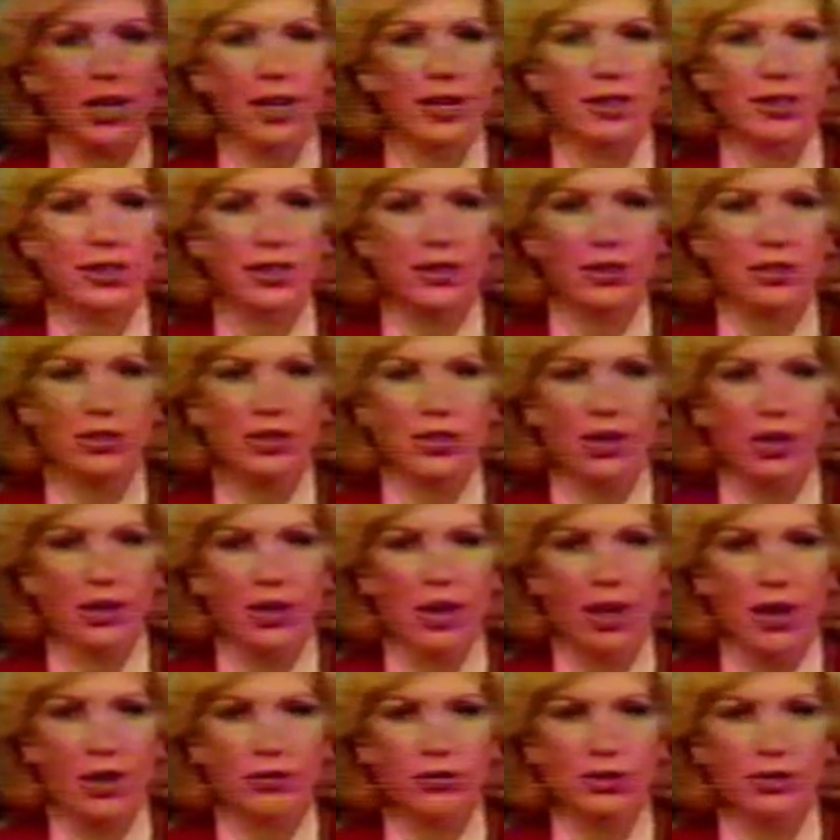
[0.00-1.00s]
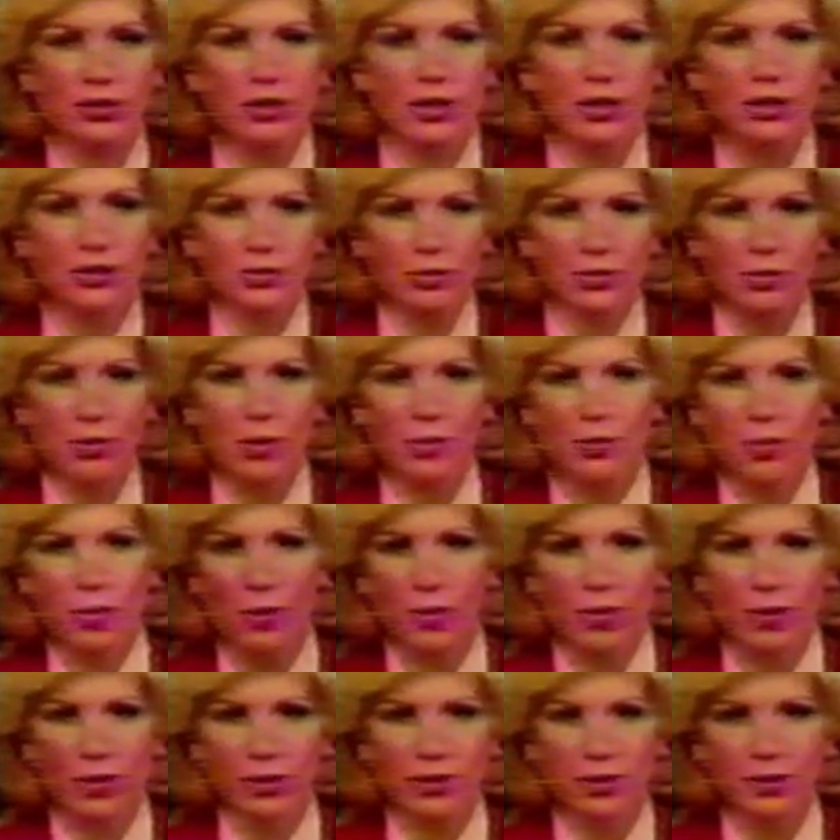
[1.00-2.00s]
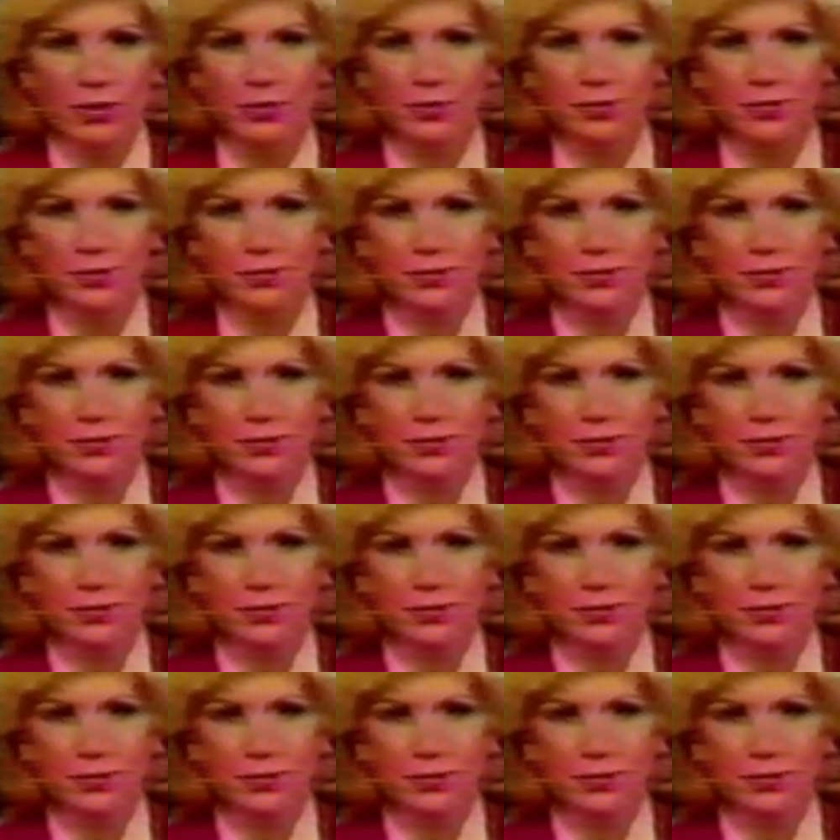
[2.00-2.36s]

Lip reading: Actively opposing censorship was nothing new to